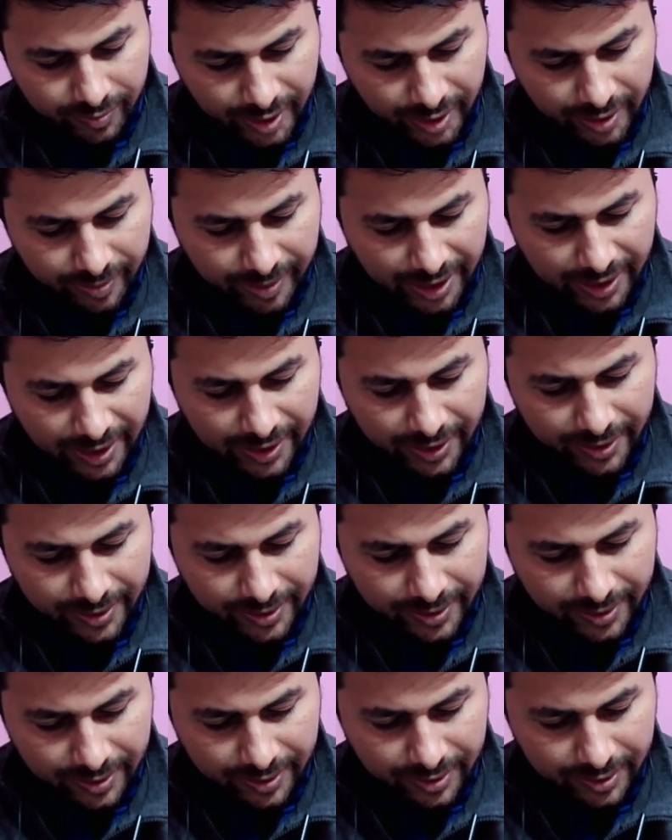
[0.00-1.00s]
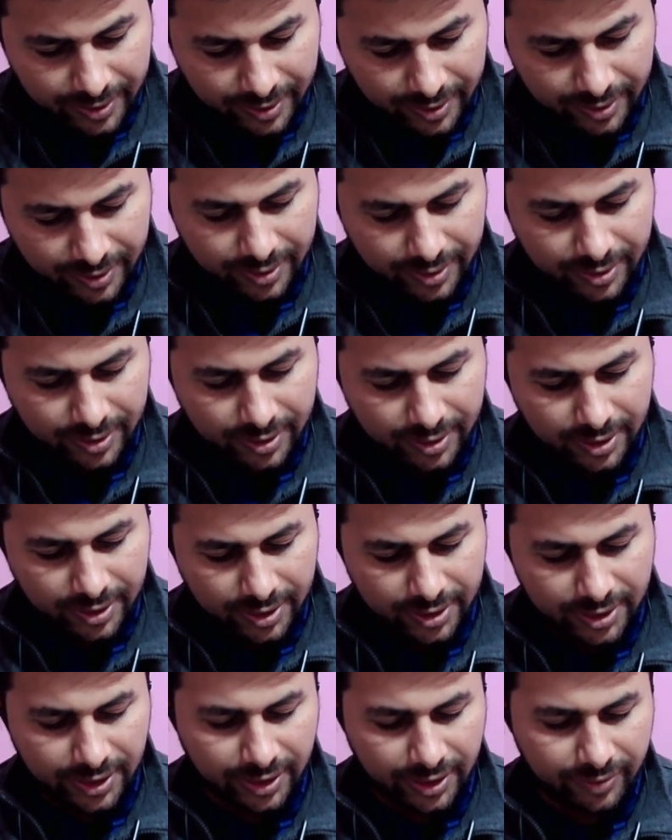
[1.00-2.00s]
P bar
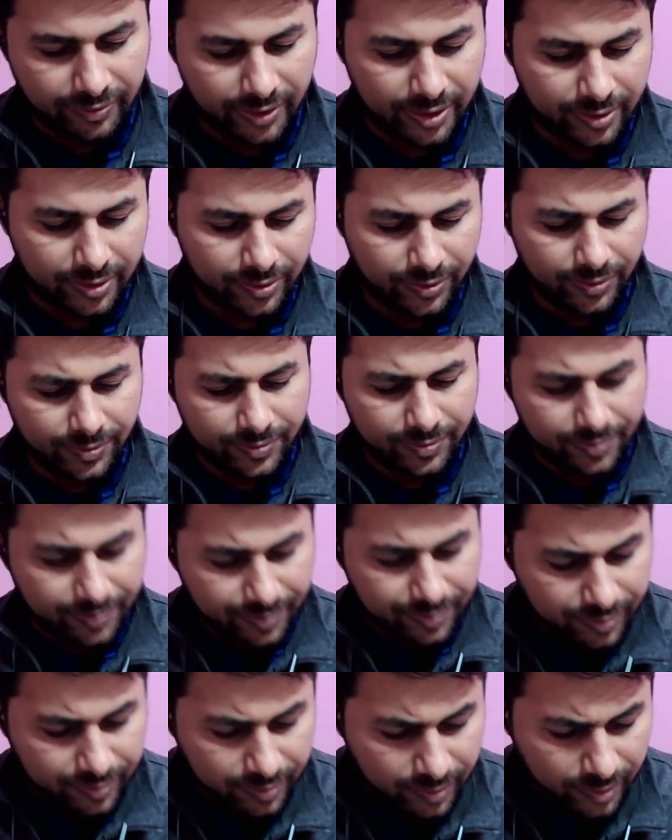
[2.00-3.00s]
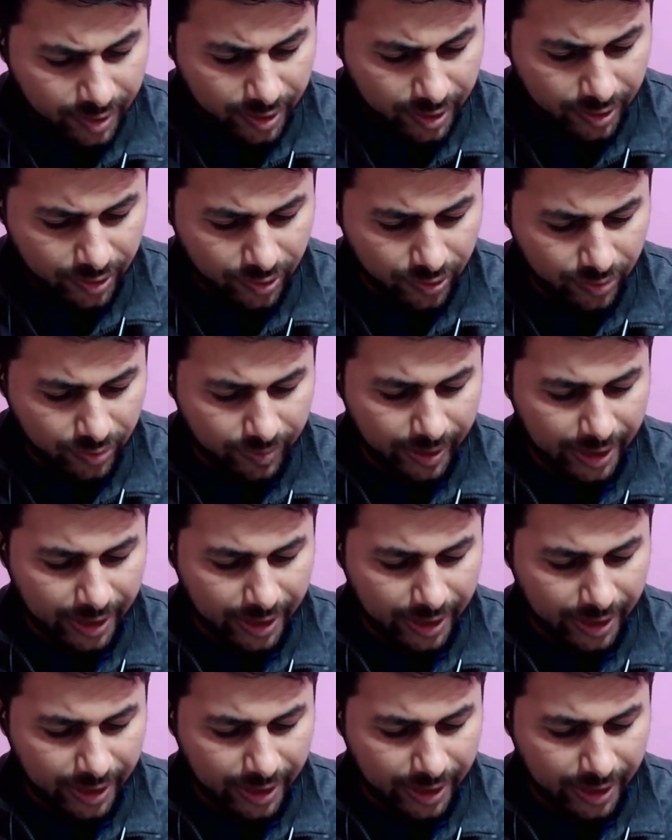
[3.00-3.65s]
is equal to Q